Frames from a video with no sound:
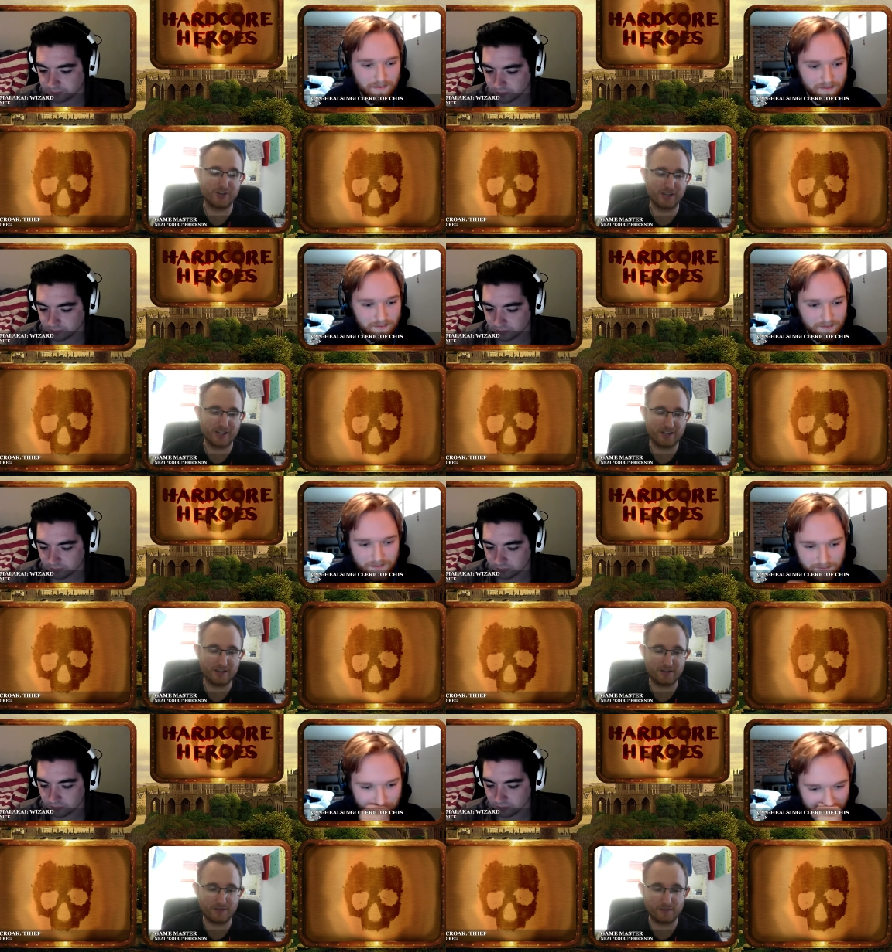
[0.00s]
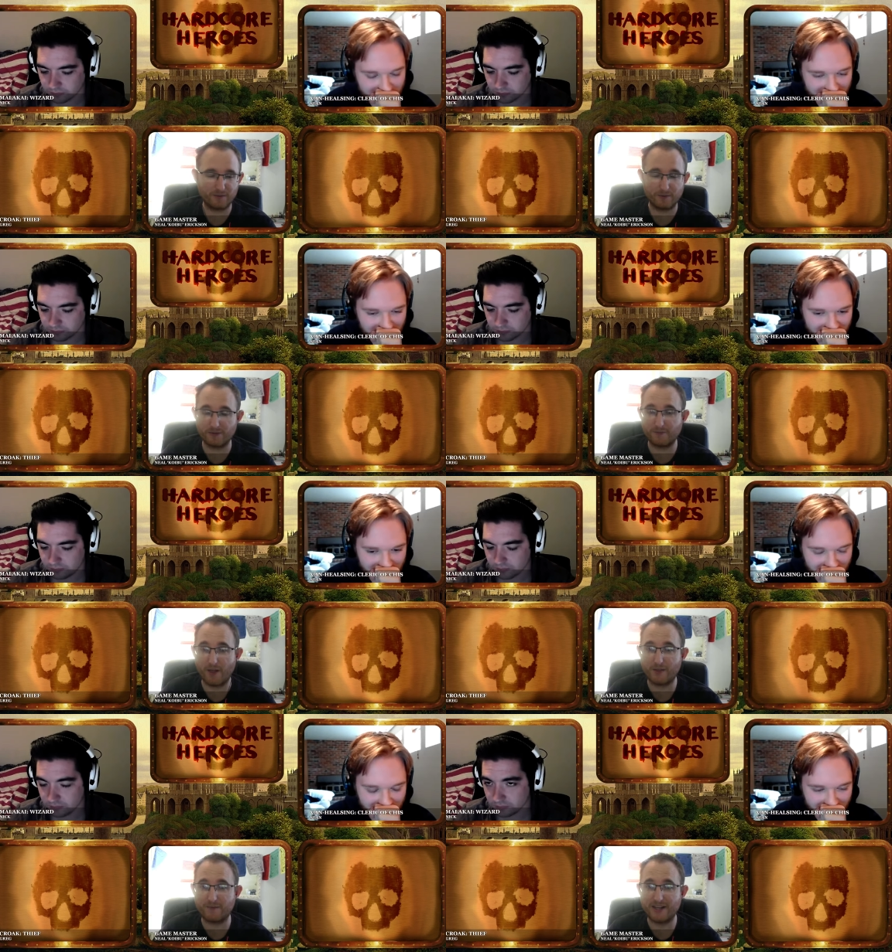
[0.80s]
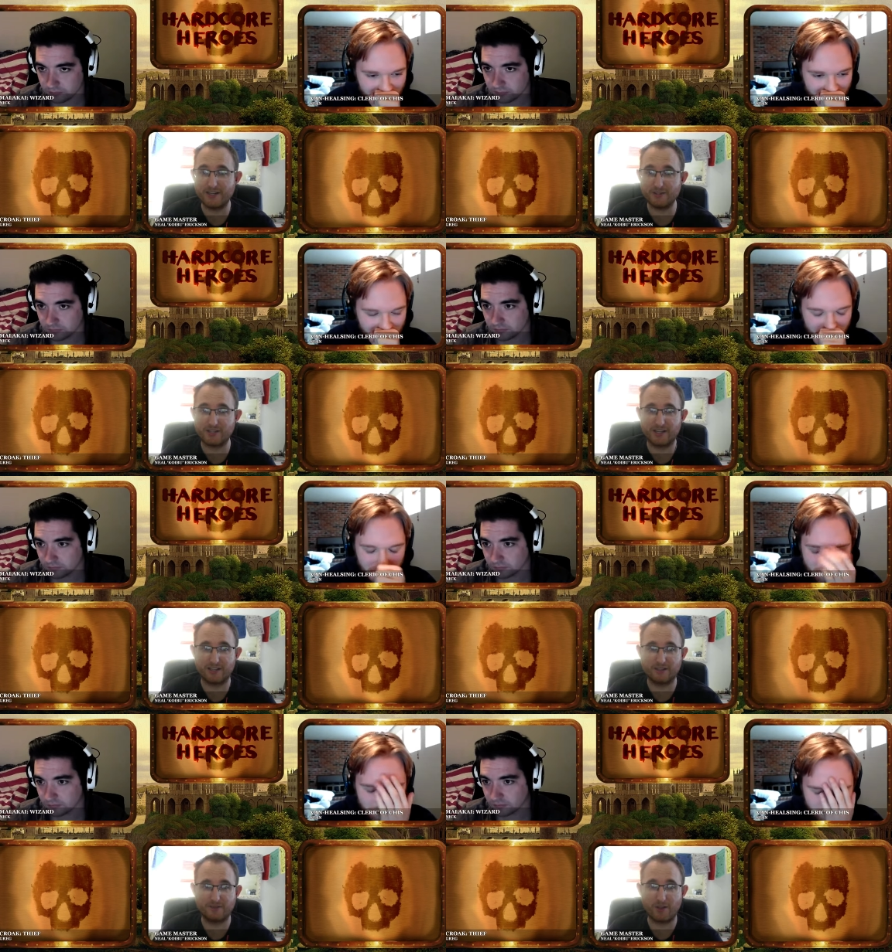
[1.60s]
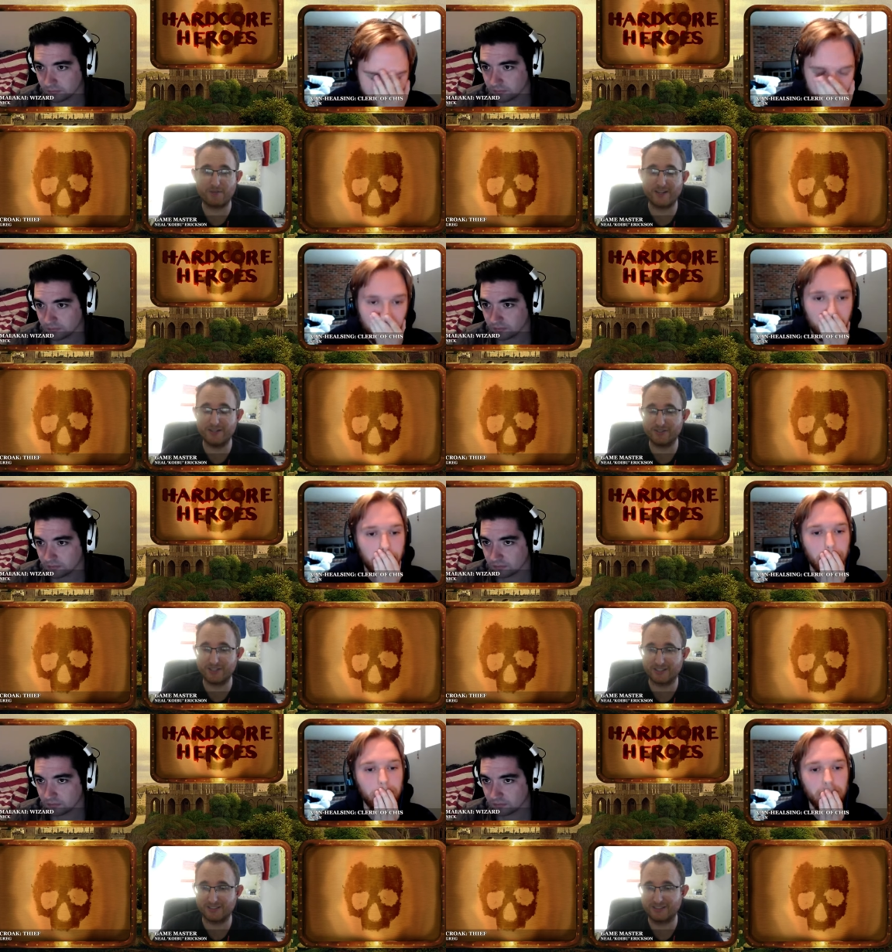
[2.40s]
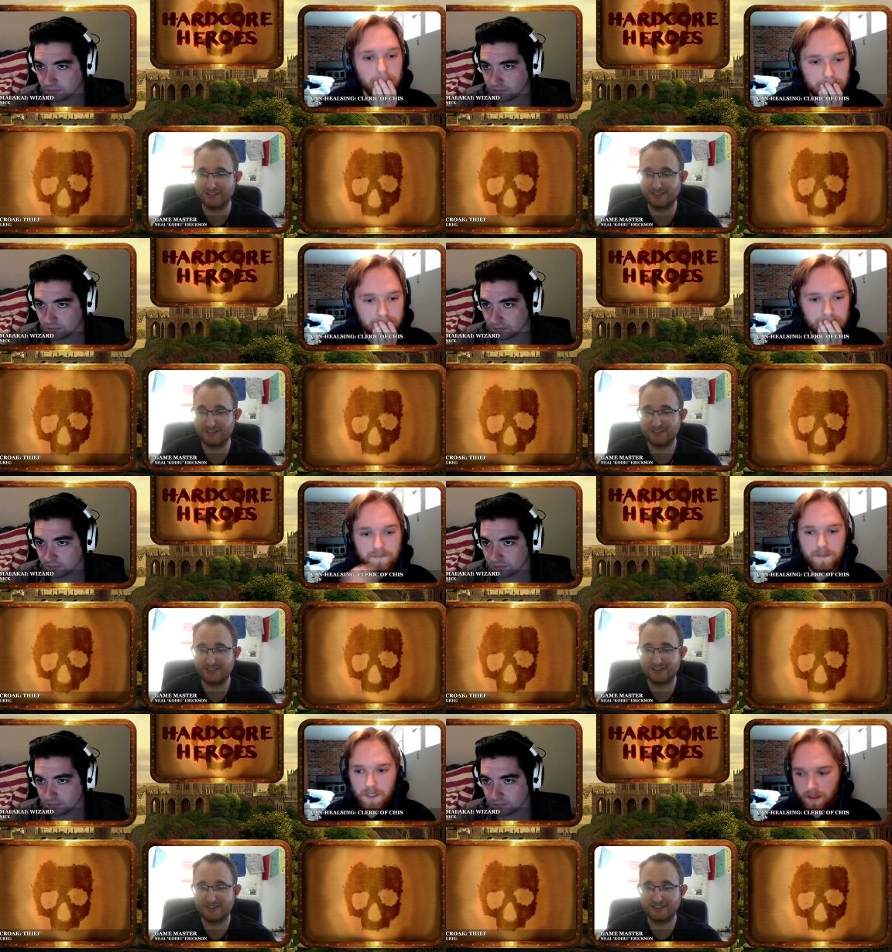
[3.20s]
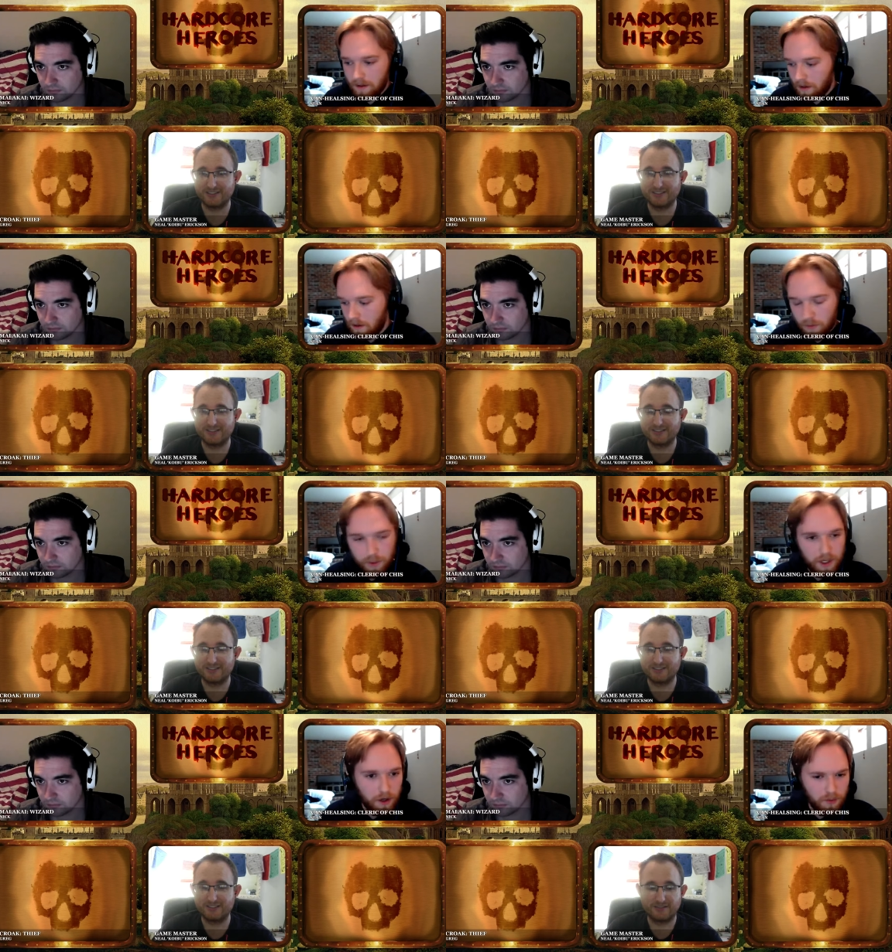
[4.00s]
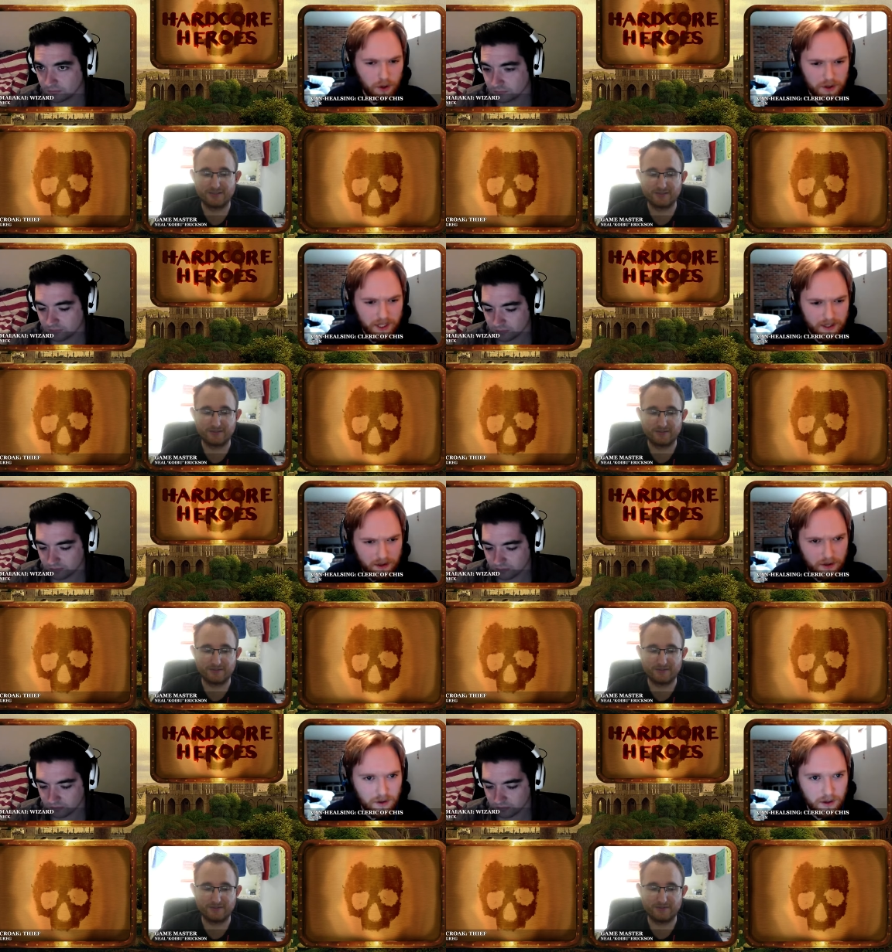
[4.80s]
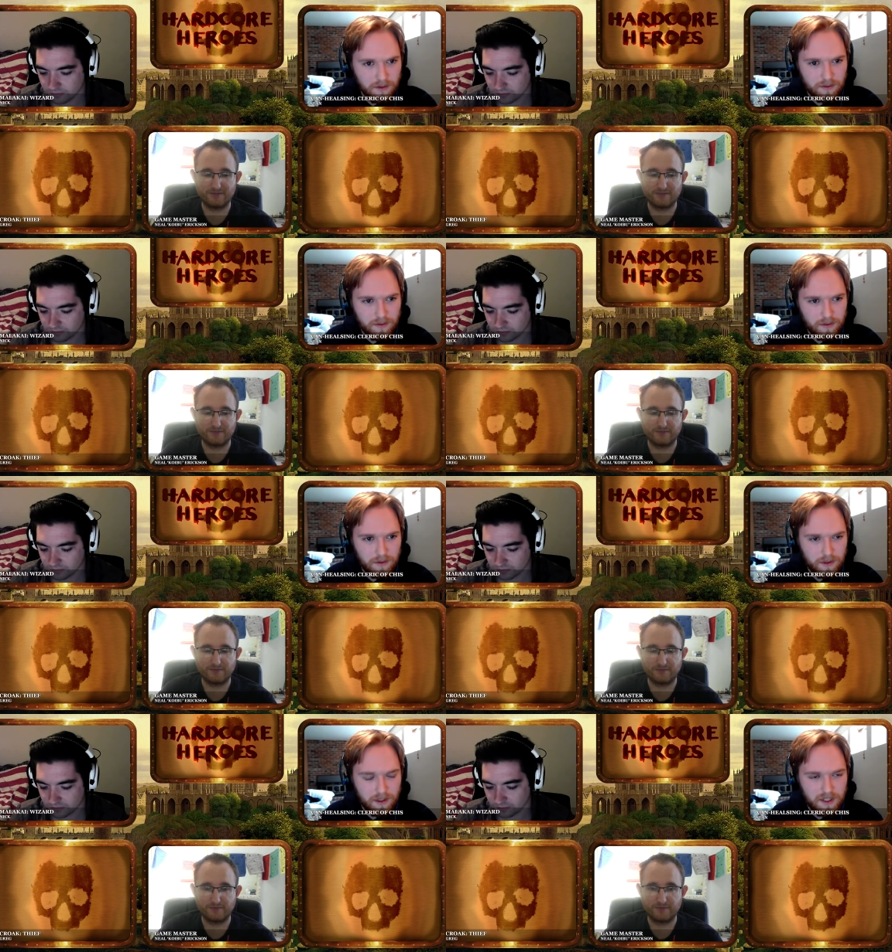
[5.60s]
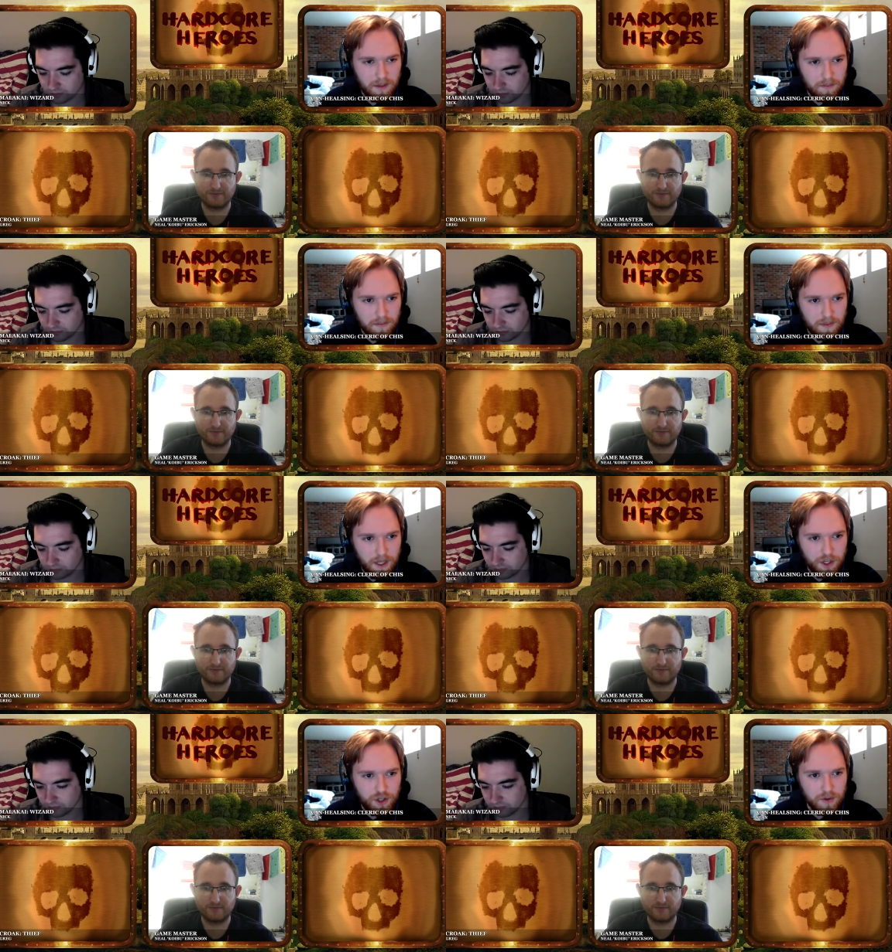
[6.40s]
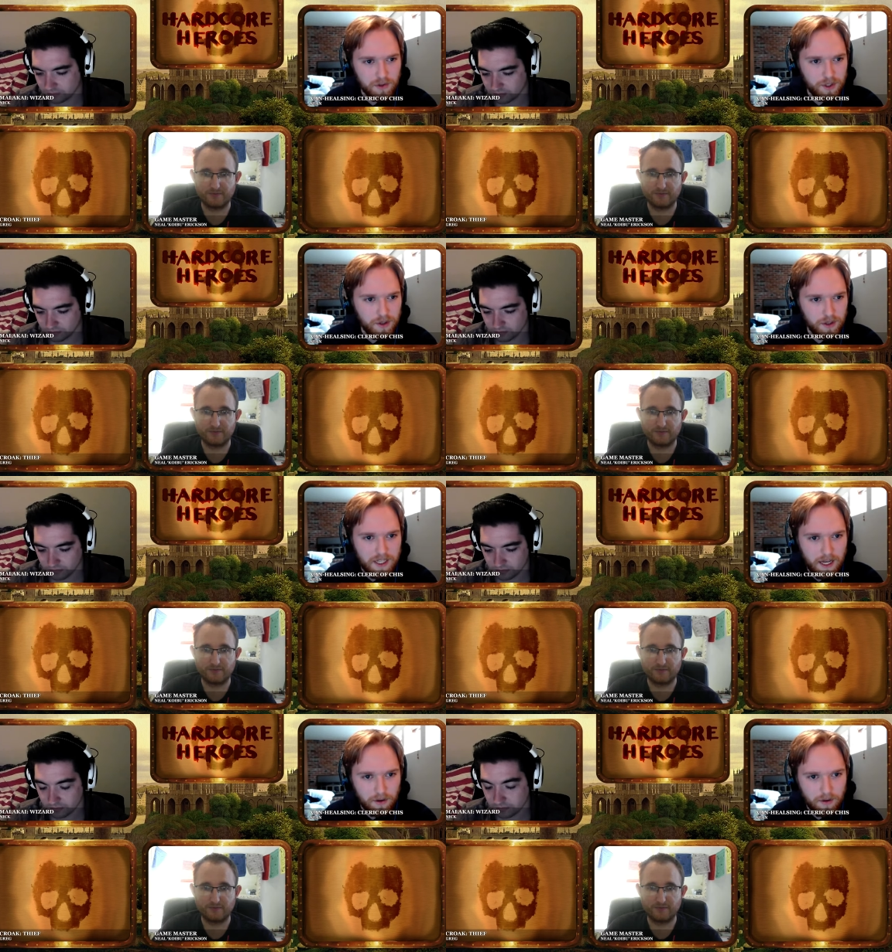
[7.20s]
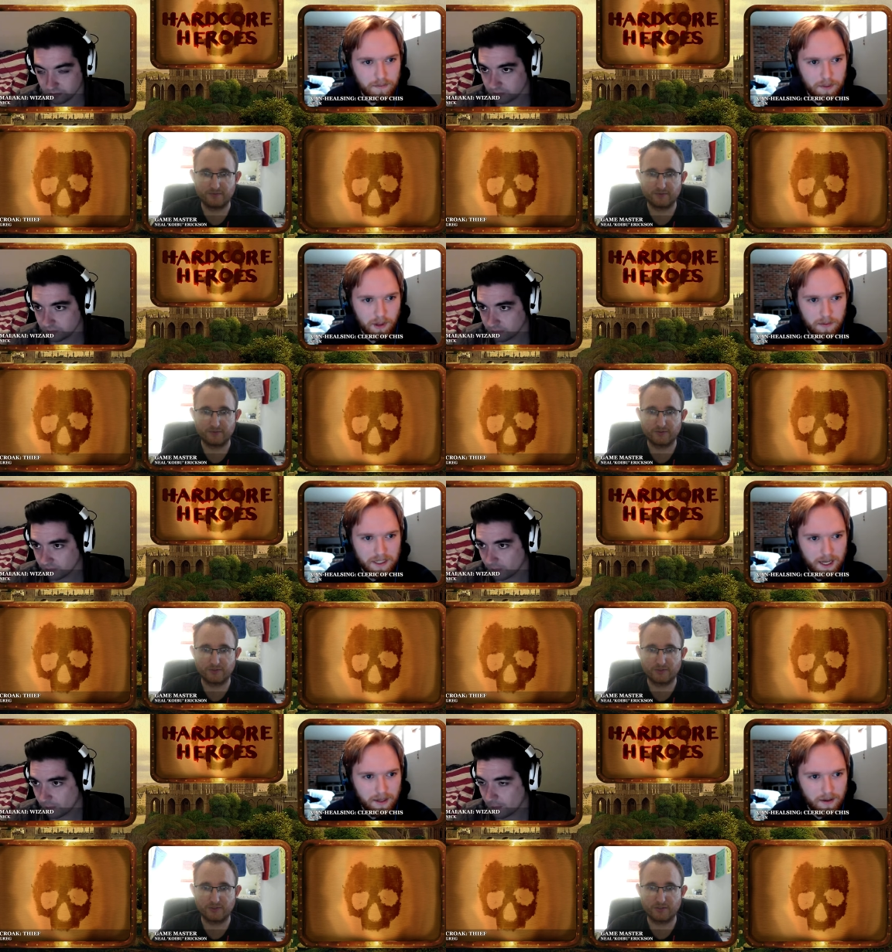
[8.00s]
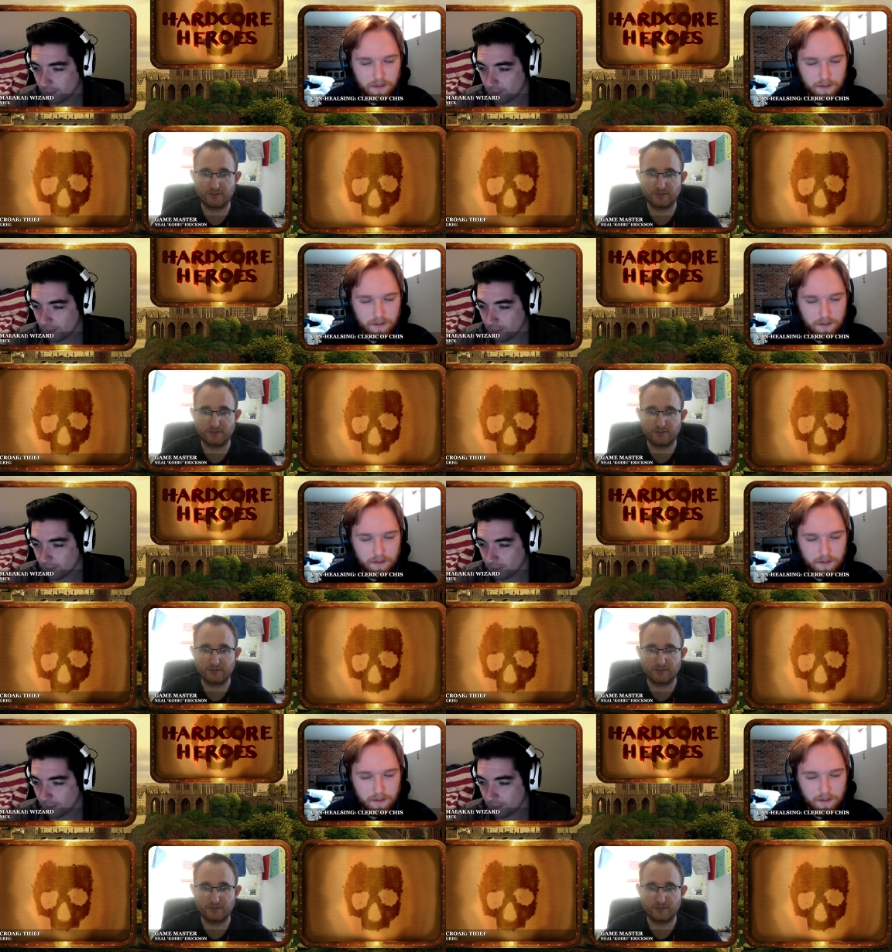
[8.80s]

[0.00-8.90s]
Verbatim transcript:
Speaker 1: going, uh, "Father Van Helsing, Father Van Helsing."
Speaker 2: We heard word that the some issue has returned to town. People have been died.